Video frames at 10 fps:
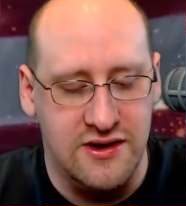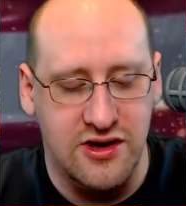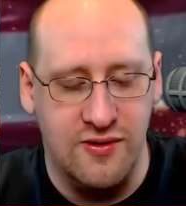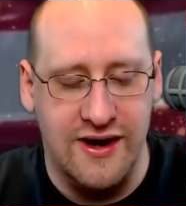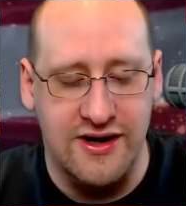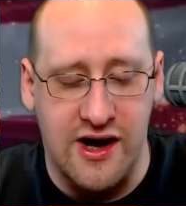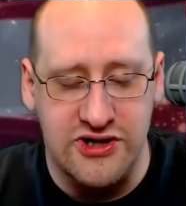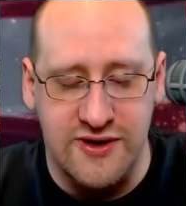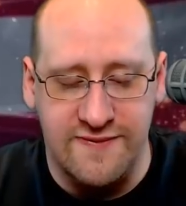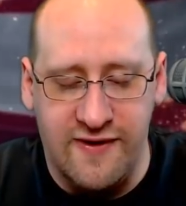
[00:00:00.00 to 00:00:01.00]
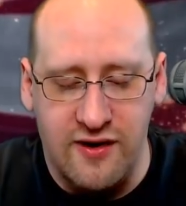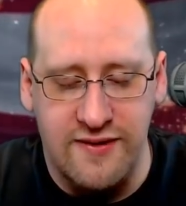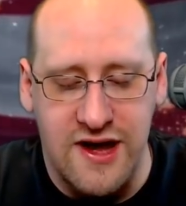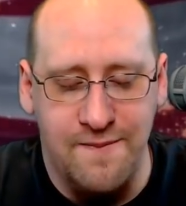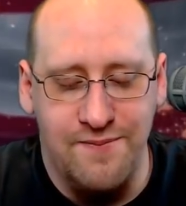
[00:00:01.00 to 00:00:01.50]
You had uh, Jim
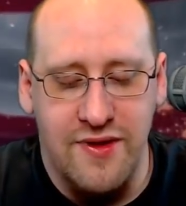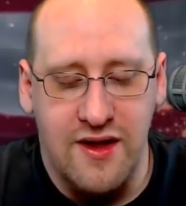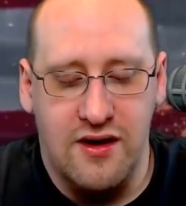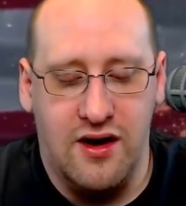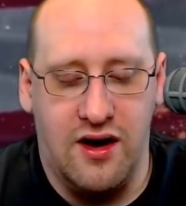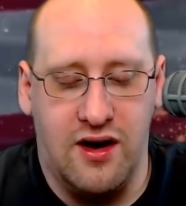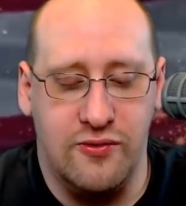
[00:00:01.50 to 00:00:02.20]
Falvey, uh,